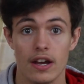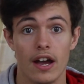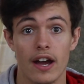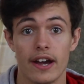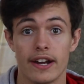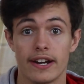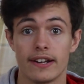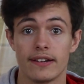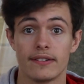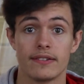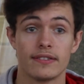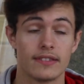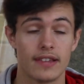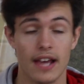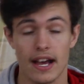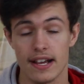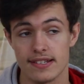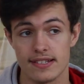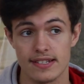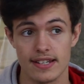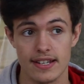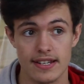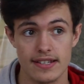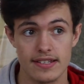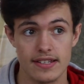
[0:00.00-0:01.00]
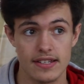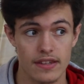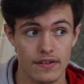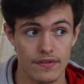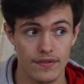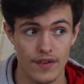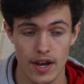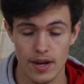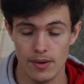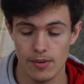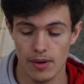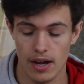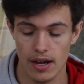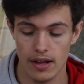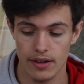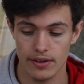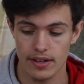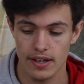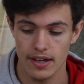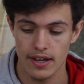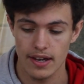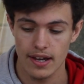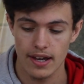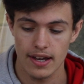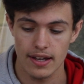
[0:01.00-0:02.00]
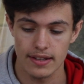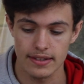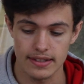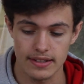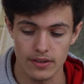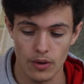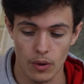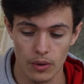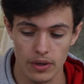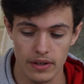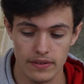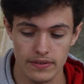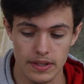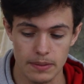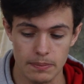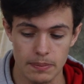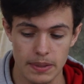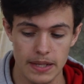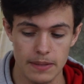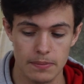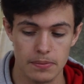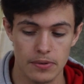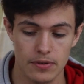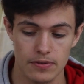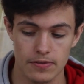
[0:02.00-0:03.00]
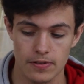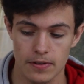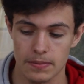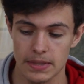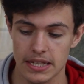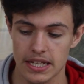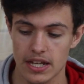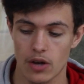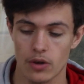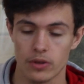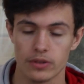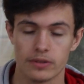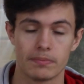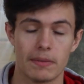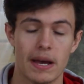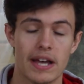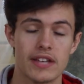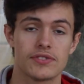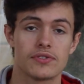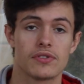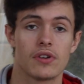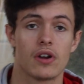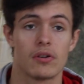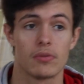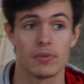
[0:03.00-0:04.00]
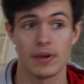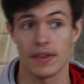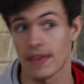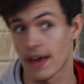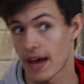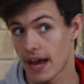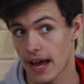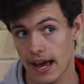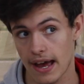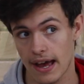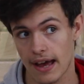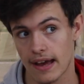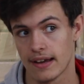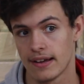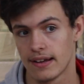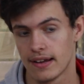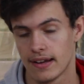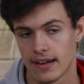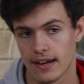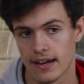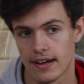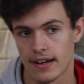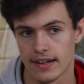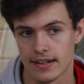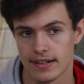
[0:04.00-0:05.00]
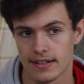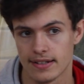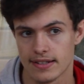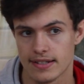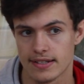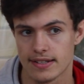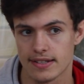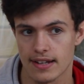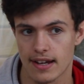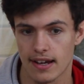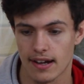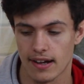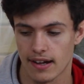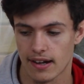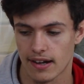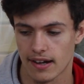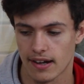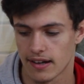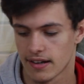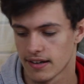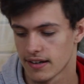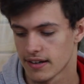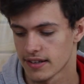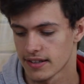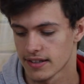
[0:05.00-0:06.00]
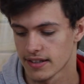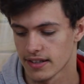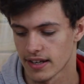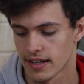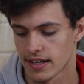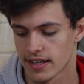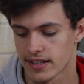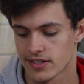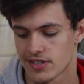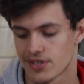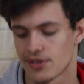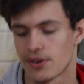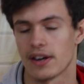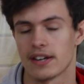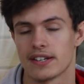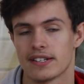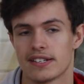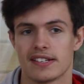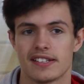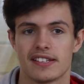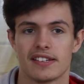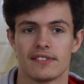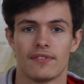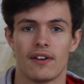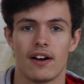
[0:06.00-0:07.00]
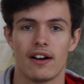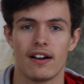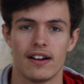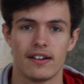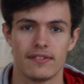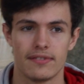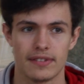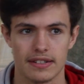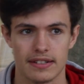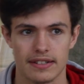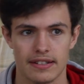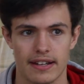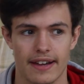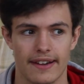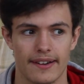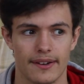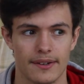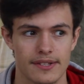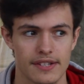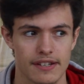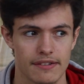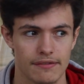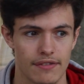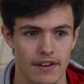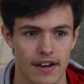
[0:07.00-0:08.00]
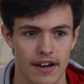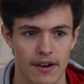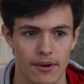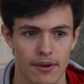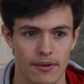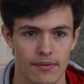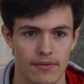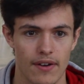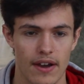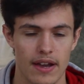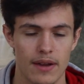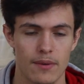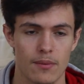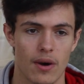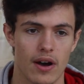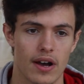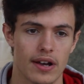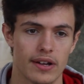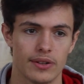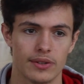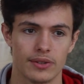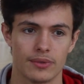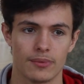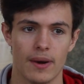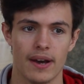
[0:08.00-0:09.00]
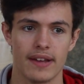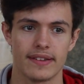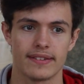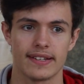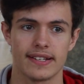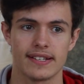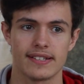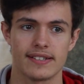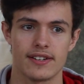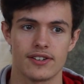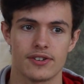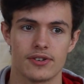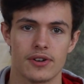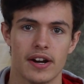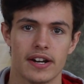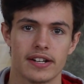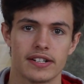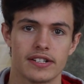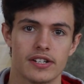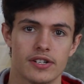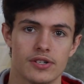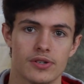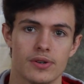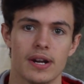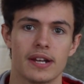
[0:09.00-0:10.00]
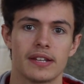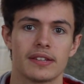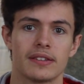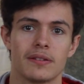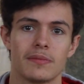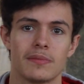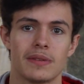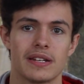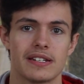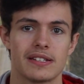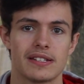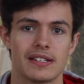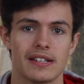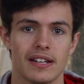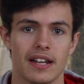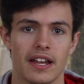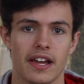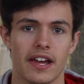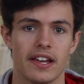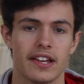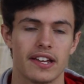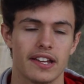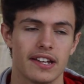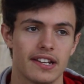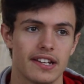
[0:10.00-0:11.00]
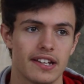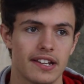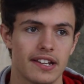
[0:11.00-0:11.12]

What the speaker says: And that city's in the Feywild, and all of the people from the old Mesro were there, and like trying to survive in the chaotic Feywild, where things are trying to trick them into, like,